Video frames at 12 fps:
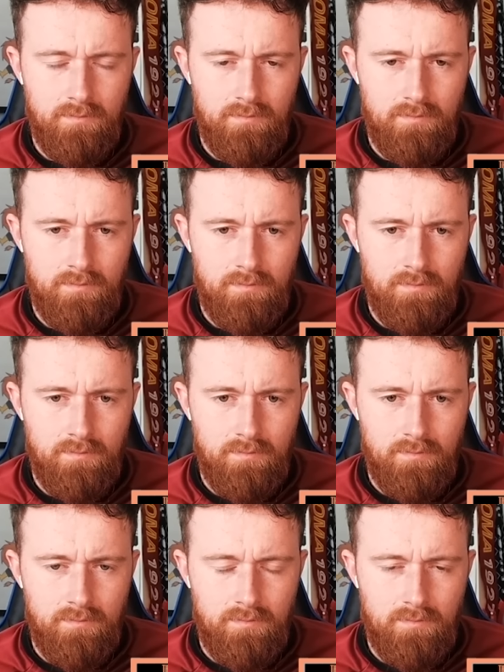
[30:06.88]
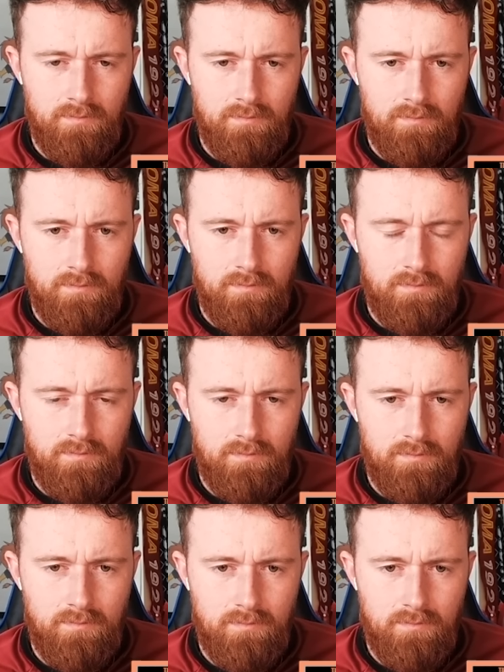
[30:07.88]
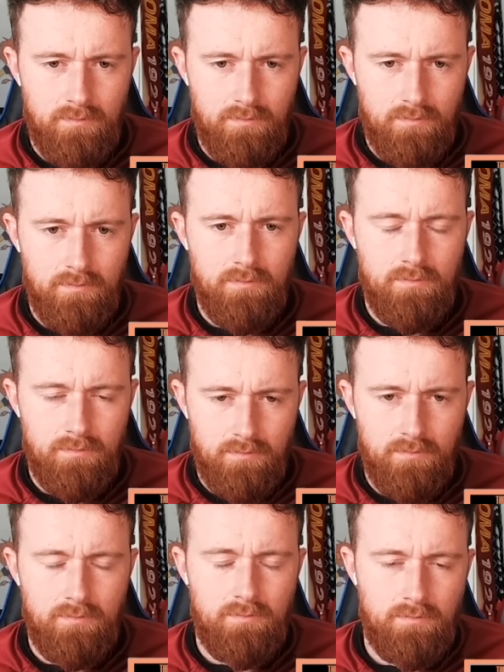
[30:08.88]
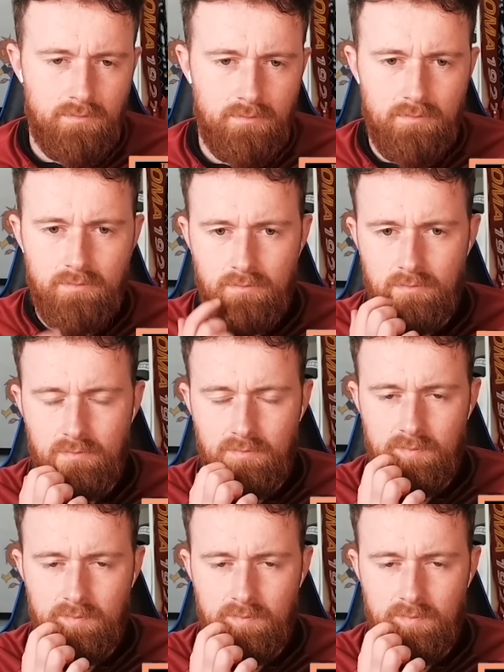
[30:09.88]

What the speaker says: (silent)